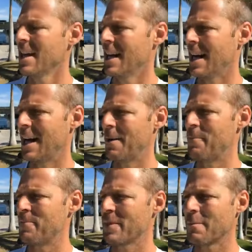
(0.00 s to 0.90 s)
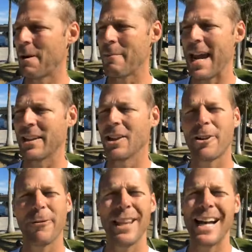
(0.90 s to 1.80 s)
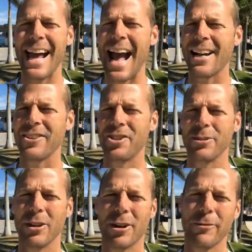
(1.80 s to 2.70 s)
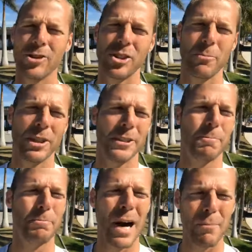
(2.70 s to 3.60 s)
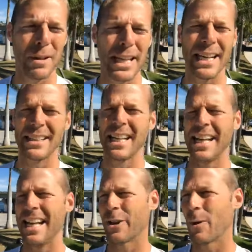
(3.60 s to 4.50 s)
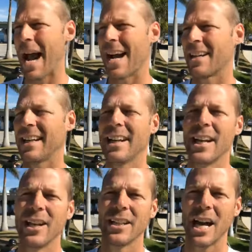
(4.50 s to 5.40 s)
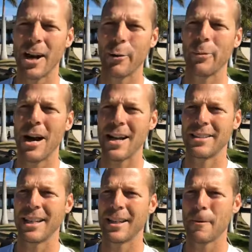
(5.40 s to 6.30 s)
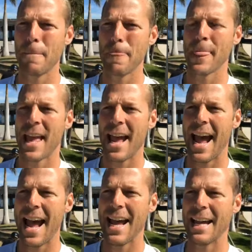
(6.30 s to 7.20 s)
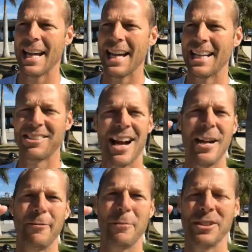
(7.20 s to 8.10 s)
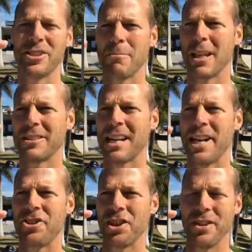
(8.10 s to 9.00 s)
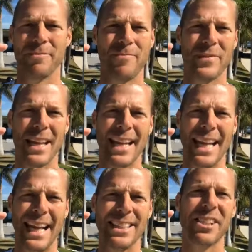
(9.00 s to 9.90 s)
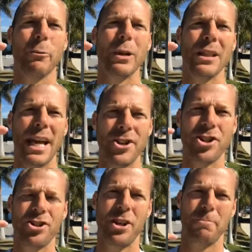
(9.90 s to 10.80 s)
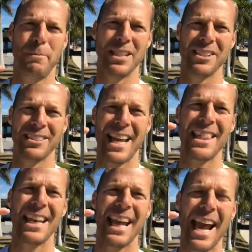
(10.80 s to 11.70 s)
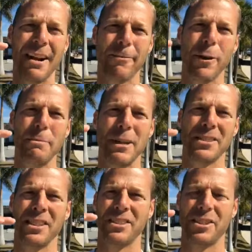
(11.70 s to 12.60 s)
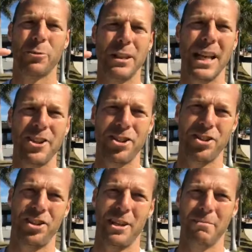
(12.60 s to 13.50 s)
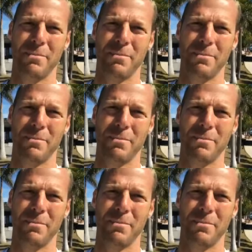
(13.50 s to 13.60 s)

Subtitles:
But man, look for that attitude. Look for someone that's bubbly and can interact. Chiropractic, aside from the subluxation, it's a relationship business. I think every business is relationship.